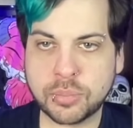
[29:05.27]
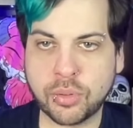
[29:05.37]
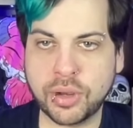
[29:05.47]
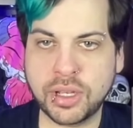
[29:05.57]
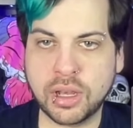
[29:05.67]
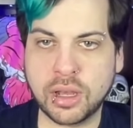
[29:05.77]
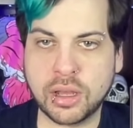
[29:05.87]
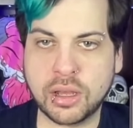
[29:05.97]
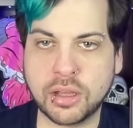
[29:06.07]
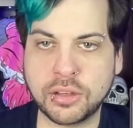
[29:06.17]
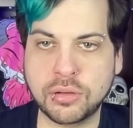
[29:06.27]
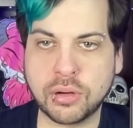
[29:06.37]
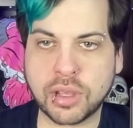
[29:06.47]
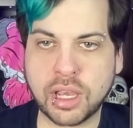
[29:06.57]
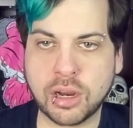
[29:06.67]
You
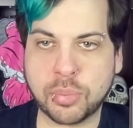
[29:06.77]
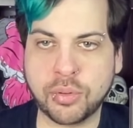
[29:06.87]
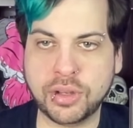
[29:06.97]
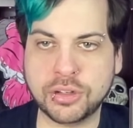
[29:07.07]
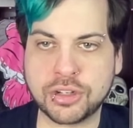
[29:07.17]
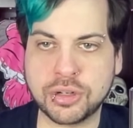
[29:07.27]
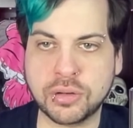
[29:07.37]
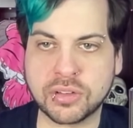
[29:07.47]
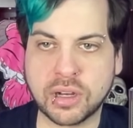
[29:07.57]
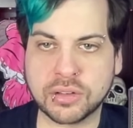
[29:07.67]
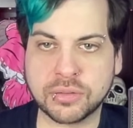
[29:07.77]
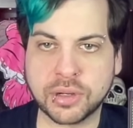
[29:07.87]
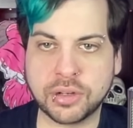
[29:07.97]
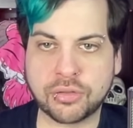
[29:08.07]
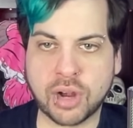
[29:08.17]
don't care. Point and Shoot is also a
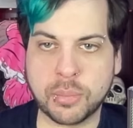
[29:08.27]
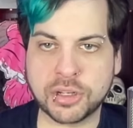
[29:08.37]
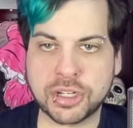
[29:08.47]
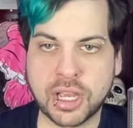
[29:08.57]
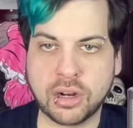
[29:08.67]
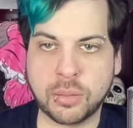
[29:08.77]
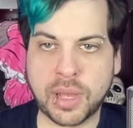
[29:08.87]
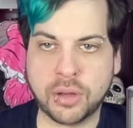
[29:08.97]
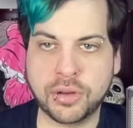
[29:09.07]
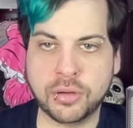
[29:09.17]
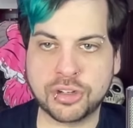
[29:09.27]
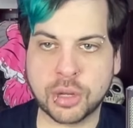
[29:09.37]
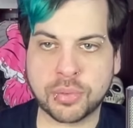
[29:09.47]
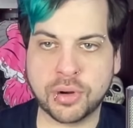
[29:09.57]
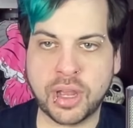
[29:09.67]
good drama channel about No
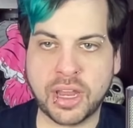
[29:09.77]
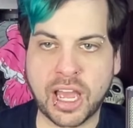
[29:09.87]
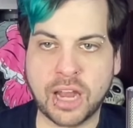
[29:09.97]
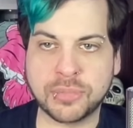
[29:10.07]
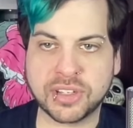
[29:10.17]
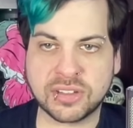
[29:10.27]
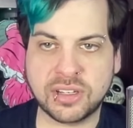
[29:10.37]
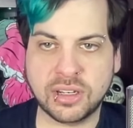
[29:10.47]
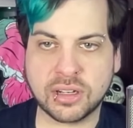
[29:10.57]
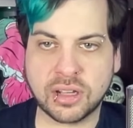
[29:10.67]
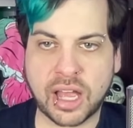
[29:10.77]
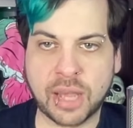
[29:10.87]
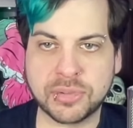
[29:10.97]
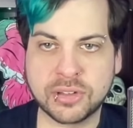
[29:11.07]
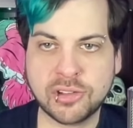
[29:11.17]
Jumper and Adam 16
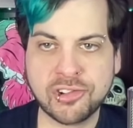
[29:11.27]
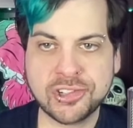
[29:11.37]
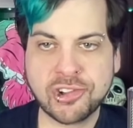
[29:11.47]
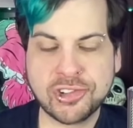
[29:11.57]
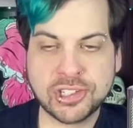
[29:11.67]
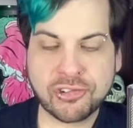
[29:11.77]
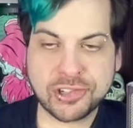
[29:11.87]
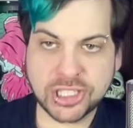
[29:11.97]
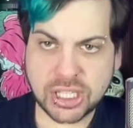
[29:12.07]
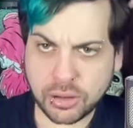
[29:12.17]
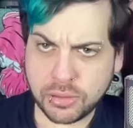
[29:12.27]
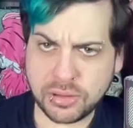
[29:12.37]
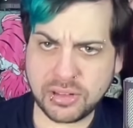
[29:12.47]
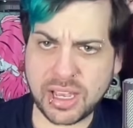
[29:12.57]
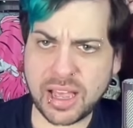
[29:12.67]
collapse.
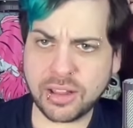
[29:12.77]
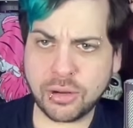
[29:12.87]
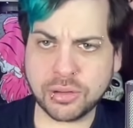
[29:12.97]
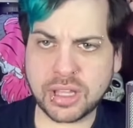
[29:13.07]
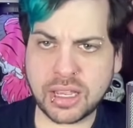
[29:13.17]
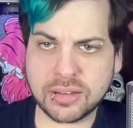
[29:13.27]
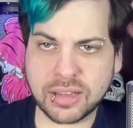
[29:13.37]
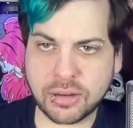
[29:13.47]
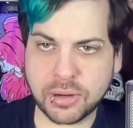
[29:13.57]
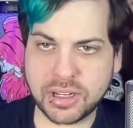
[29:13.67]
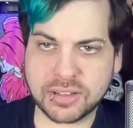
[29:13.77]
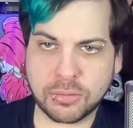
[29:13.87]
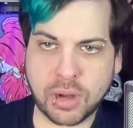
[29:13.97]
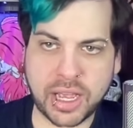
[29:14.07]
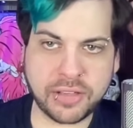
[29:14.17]
Yeah, the whole thing is like, what, his
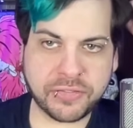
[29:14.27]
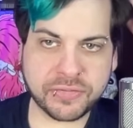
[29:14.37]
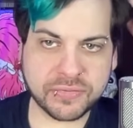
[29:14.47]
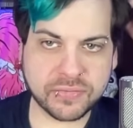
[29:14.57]
wife